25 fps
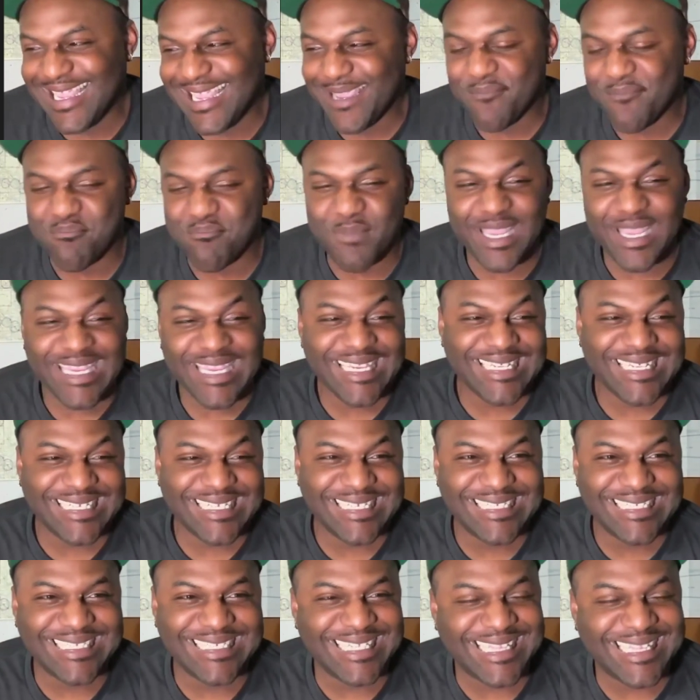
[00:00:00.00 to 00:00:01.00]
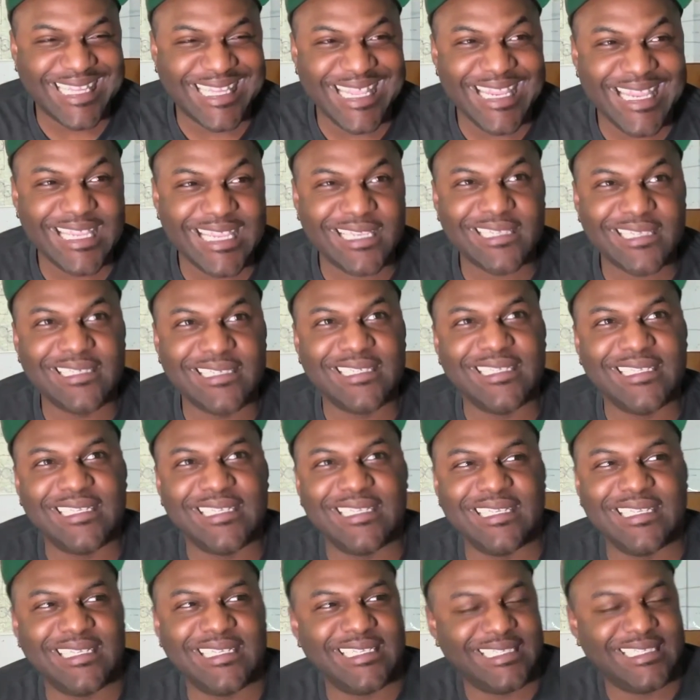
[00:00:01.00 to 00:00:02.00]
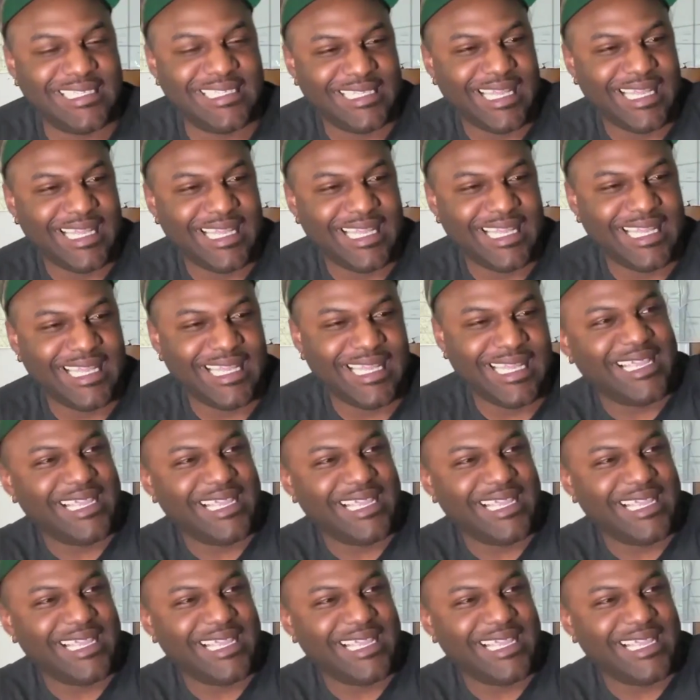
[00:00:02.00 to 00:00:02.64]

man, to think like,